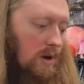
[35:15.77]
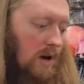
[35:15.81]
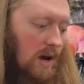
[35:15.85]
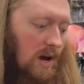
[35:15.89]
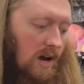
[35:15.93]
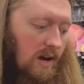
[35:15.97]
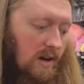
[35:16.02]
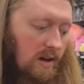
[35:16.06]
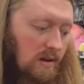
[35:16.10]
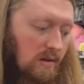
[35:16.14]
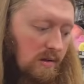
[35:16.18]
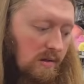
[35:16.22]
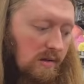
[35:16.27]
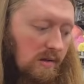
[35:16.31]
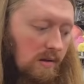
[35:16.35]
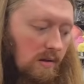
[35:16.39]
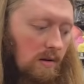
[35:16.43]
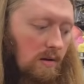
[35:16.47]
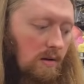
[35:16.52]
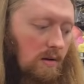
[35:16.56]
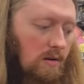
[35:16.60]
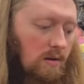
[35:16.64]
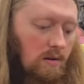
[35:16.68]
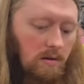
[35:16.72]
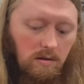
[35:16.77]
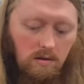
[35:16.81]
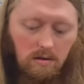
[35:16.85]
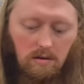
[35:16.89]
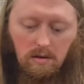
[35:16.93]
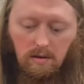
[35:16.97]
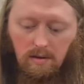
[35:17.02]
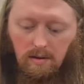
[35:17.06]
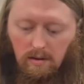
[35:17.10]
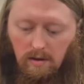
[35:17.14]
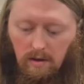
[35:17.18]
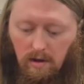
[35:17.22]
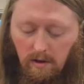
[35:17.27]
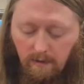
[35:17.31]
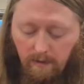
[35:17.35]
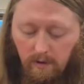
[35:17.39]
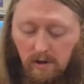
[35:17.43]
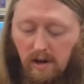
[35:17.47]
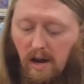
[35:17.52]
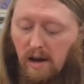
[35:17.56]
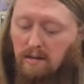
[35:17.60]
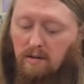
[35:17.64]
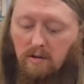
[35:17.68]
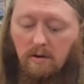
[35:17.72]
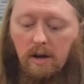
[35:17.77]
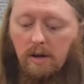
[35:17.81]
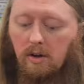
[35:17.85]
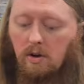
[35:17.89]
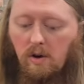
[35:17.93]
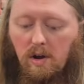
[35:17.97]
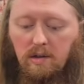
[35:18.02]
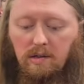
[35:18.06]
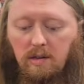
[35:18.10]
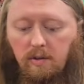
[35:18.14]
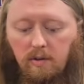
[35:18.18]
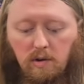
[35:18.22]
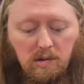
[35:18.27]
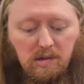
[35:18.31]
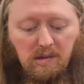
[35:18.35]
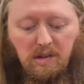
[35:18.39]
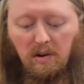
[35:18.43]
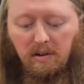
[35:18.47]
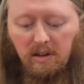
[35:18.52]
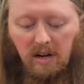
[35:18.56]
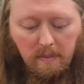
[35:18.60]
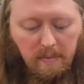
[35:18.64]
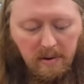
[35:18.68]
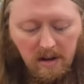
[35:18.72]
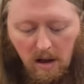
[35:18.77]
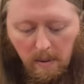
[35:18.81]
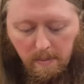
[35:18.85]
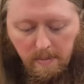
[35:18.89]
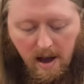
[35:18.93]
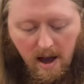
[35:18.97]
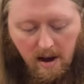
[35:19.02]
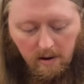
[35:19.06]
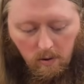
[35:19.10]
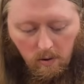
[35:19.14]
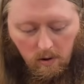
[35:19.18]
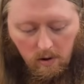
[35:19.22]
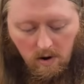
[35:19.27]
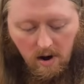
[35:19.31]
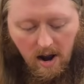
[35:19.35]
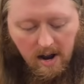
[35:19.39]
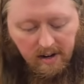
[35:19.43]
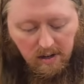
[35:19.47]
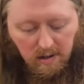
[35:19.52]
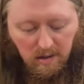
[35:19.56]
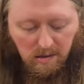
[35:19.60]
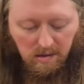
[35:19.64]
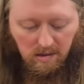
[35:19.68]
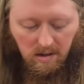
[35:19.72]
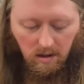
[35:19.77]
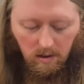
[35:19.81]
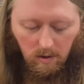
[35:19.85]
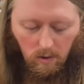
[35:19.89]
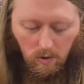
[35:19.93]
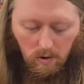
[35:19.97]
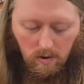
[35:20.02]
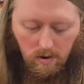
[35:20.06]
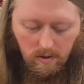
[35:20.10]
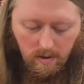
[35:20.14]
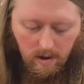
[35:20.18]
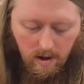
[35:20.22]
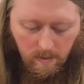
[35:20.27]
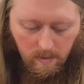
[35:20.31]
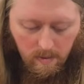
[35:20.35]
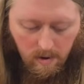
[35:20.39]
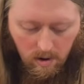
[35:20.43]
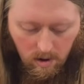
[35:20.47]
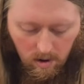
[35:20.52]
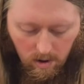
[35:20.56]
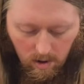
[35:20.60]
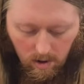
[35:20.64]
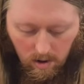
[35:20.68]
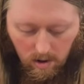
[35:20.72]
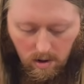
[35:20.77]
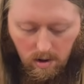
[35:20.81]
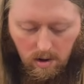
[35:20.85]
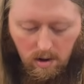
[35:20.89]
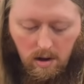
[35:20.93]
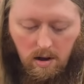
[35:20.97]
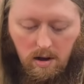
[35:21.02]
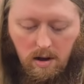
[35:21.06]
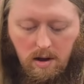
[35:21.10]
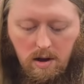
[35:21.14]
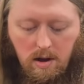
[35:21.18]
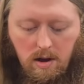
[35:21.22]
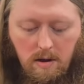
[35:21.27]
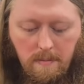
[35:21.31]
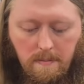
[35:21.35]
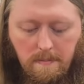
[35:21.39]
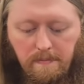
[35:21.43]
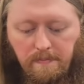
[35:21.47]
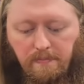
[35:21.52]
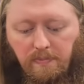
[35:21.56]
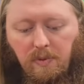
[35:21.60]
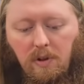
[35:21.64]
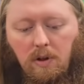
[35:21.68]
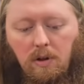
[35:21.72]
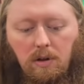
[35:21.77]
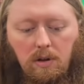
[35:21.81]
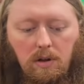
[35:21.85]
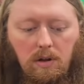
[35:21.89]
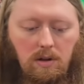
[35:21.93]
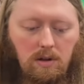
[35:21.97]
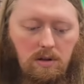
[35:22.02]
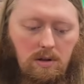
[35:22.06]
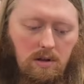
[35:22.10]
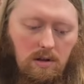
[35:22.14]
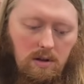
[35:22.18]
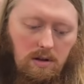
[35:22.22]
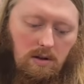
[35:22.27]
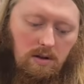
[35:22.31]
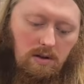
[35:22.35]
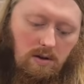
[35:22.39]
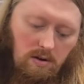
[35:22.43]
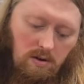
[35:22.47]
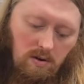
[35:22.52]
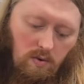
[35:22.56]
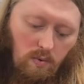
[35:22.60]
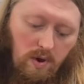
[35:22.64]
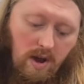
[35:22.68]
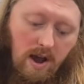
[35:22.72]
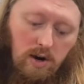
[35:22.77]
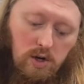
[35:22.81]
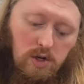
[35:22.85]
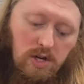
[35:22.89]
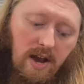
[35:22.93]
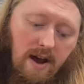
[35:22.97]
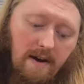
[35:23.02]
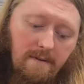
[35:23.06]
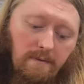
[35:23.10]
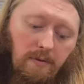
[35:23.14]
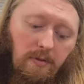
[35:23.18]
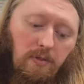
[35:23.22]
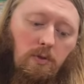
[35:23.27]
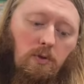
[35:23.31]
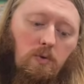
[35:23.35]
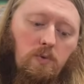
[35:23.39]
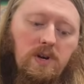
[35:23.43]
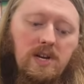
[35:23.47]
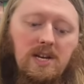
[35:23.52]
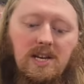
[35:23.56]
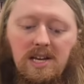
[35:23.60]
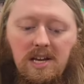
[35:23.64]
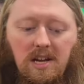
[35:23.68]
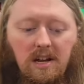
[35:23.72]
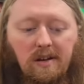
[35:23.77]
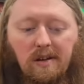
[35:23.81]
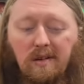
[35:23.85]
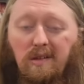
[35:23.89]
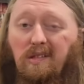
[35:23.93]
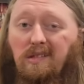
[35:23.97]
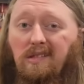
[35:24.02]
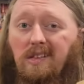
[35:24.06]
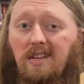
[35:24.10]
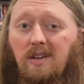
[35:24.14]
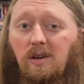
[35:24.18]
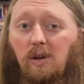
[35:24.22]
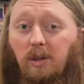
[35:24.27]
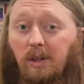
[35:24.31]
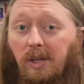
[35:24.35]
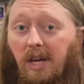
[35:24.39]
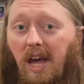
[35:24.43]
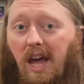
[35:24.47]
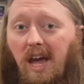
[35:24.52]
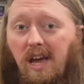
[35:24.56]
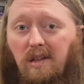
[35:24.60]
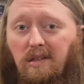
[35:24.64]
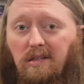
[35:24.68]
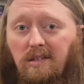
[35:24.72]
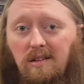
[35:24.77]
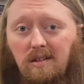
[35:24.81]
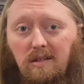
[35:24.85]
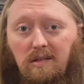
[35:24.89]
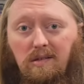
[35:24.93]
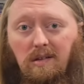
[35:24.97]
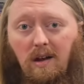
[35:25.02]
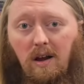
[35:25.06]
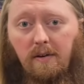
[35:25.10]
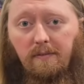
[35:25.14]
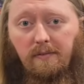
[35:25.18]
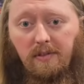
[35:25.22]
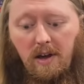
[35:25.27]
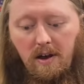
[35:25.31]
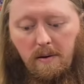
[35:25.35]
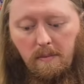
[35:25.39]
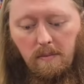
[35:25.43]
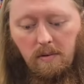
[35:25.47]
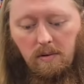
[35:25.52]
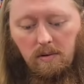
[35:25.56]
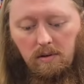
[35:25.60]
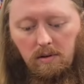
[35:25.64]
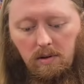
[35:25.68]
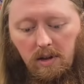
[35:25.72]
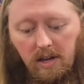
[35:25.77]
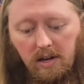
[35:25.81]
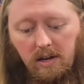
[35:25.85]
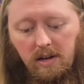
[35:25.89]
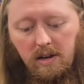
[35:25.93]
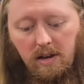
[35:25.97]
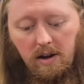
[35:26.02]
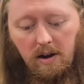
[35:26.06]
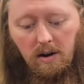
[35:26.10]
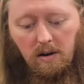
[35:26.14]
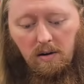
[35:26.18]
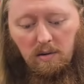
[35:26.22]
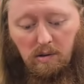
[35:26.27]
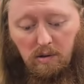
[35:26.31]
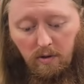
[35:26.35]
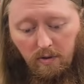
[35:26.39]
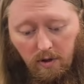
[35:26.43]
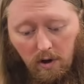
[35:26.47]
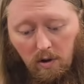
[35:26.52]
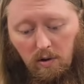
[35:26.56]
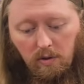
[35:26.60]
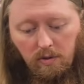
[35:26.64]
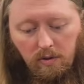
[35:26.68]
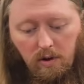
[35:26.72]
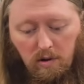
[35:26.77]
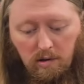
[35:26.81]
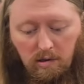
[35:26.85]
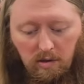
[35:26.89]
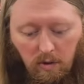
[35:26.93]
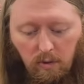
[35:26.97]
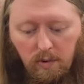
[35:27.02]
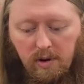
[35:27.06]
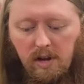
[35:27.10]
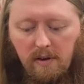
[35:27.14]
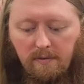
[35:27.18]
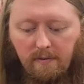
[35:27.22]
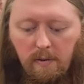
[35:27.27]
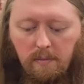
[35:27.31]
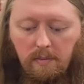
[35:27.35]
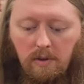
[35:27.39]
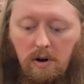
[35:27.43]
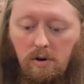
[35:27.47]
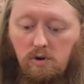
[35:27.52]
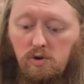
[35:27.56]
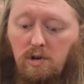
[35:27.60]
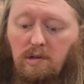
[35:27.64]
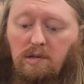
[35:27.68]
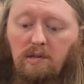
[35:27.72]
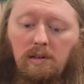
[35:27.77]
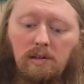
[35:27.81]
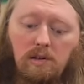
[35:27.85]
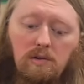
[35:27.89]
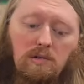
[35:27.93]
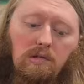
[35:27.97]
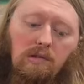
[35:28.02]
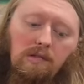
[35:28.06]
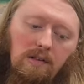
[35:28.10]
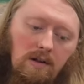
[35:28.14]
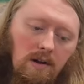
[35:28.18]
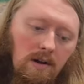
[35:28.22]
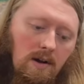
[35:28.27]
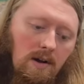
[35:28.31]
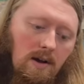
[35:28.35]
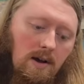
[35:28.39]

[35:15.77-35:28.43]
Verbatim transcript: guys if you guys are interested, they're still going to be on back order. I can still order them. Um, we actually have three sealed cases of them mm. in here. Hmm. So th there's three of them that are just loose,